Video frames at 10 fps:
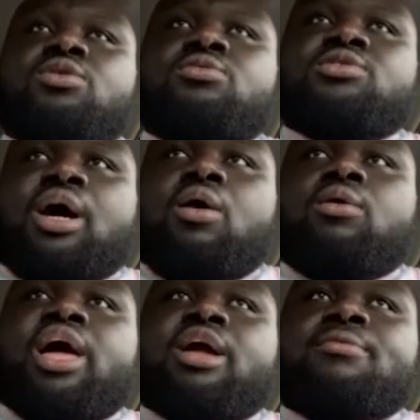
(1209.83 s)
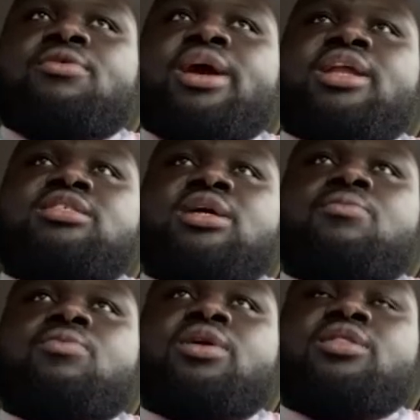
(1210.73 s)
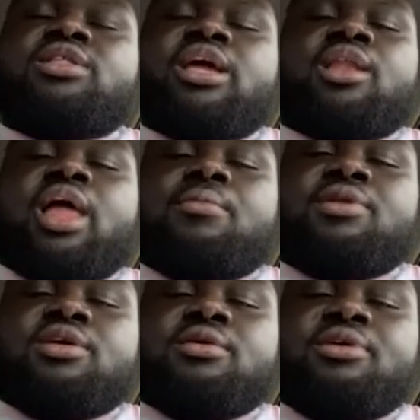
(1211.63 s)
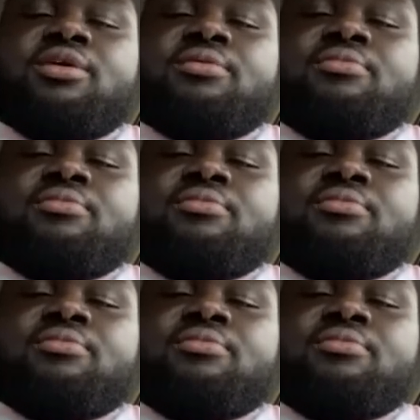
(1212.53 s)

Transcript: when you talk like them, you got to somewhat think like them a little bit.